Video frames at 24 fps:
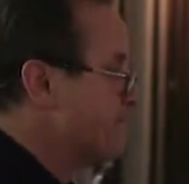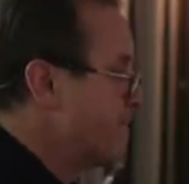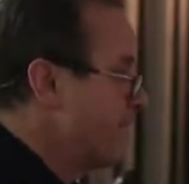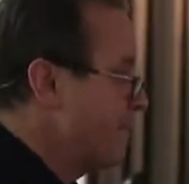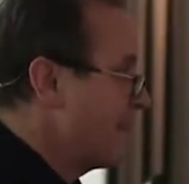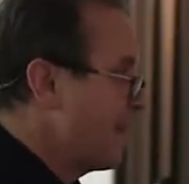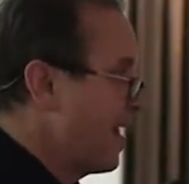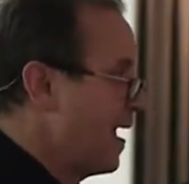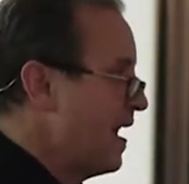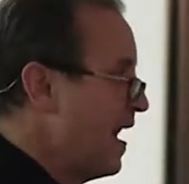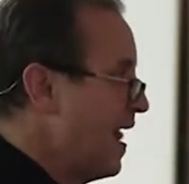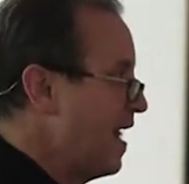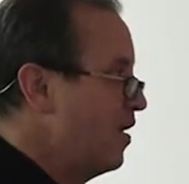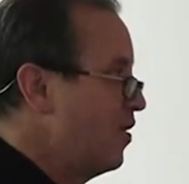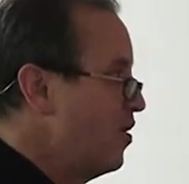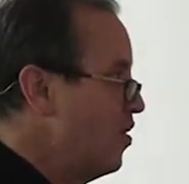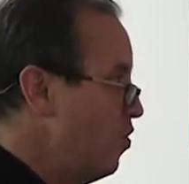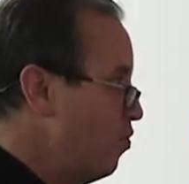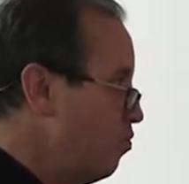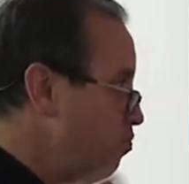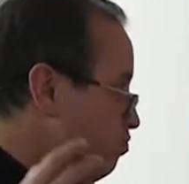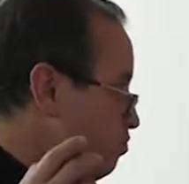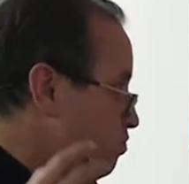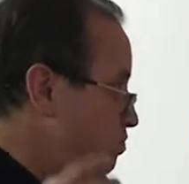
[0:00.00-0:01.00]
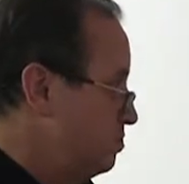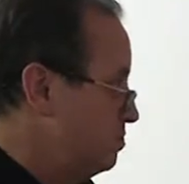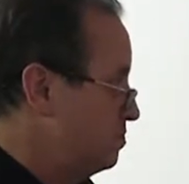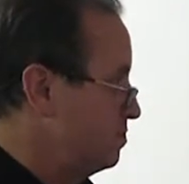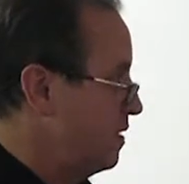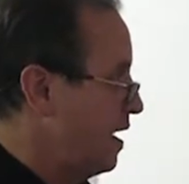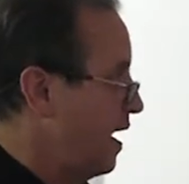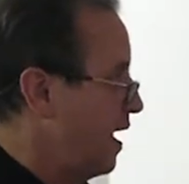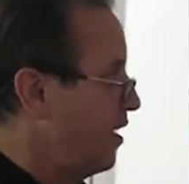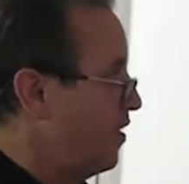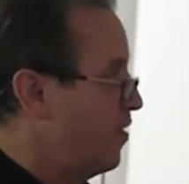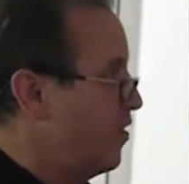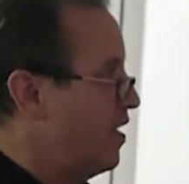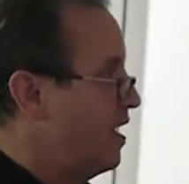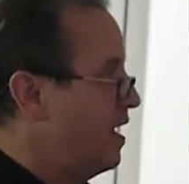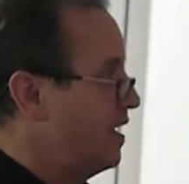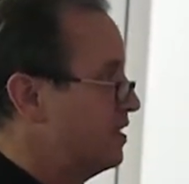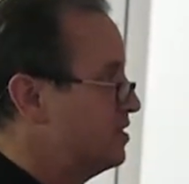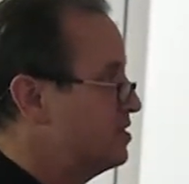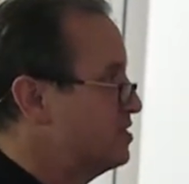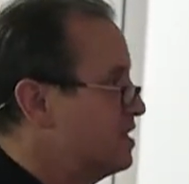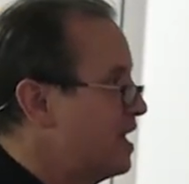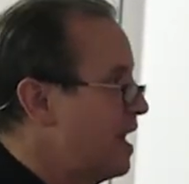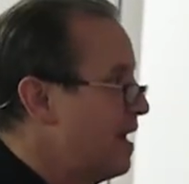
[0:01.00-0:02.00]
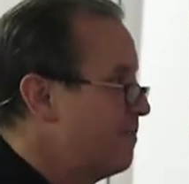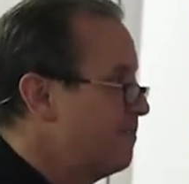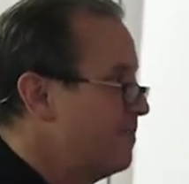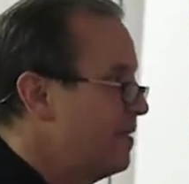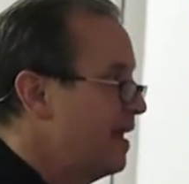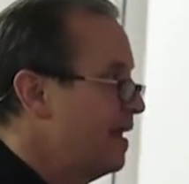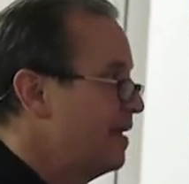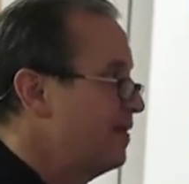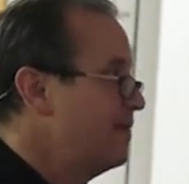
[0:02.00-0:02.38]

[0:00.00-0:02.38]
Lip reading: And I don't know how to stop that.